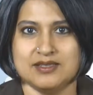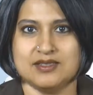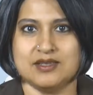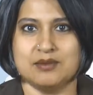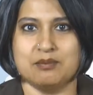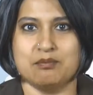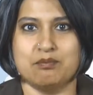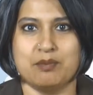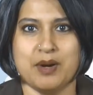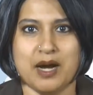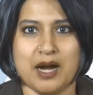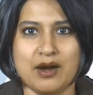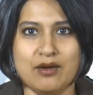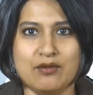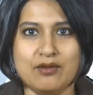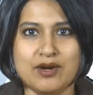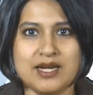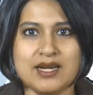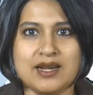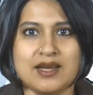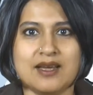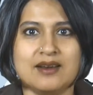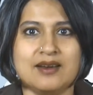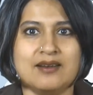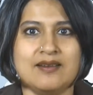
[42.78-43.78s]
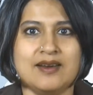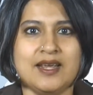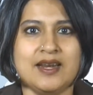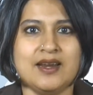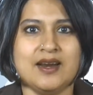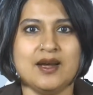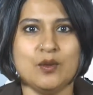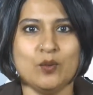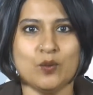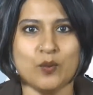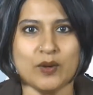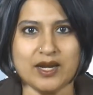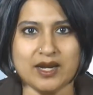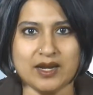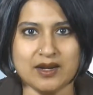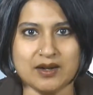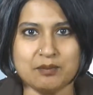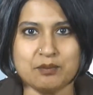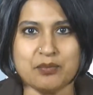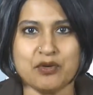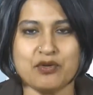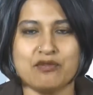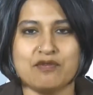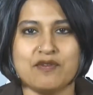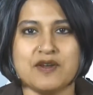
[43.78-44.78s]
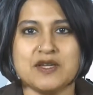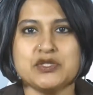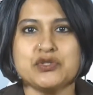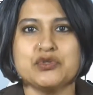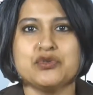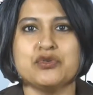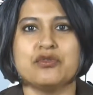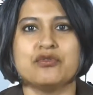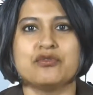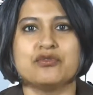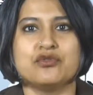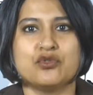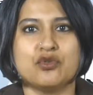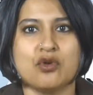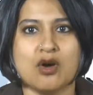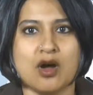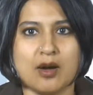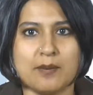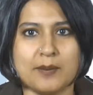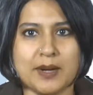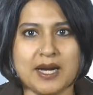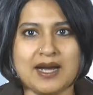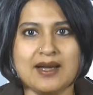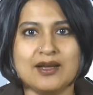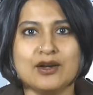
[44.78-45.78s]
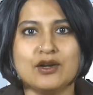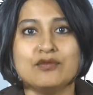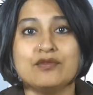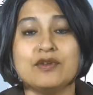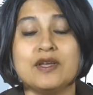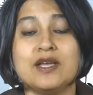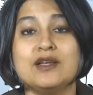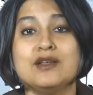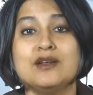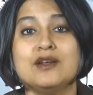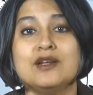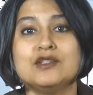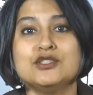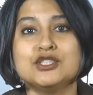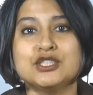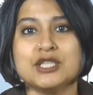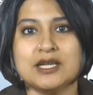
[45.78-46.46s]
the Byron and Anita Wien Professor of Drama and of English